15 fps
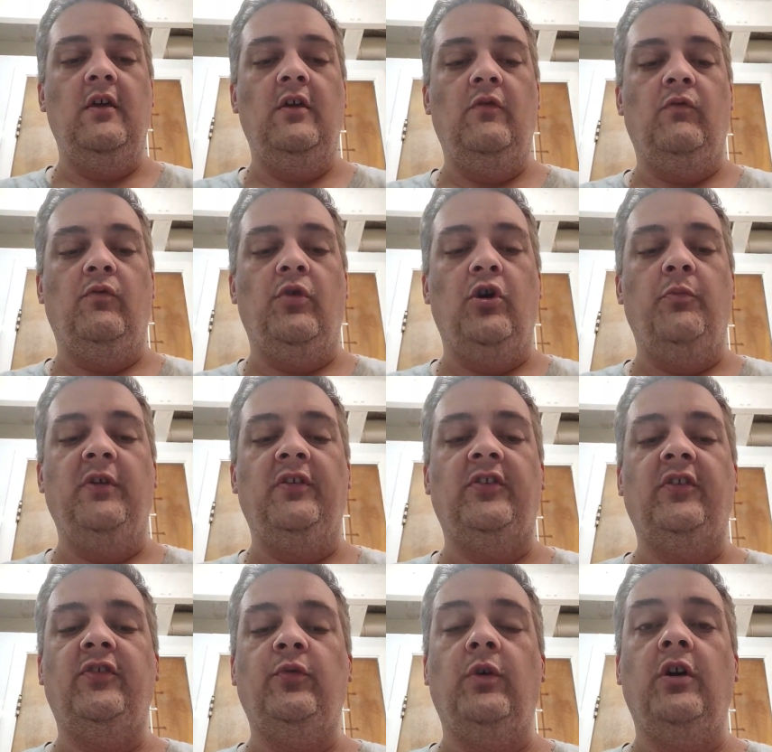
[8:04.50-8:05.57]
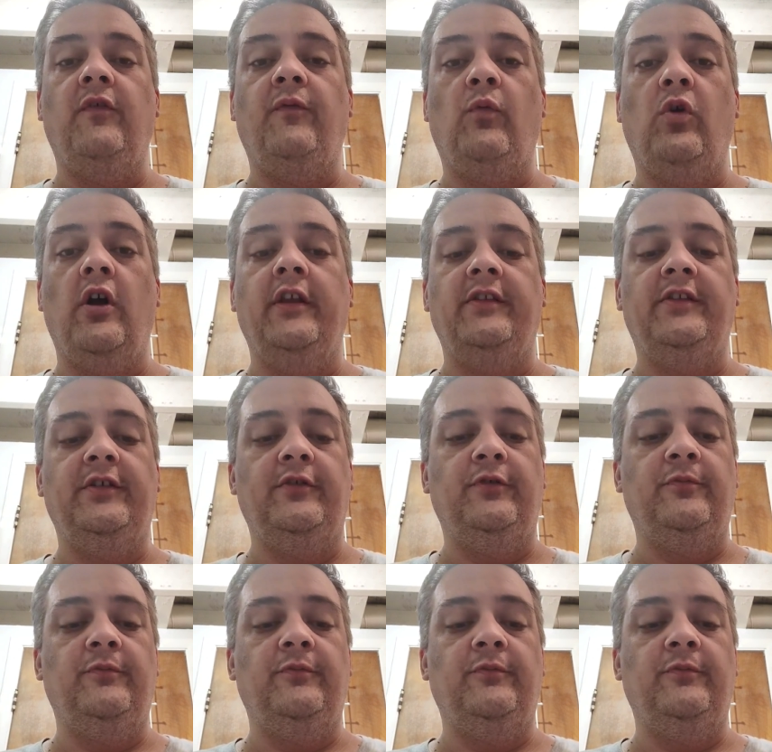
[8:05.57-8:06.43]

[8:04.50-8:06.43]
Romans 12:1 and 2.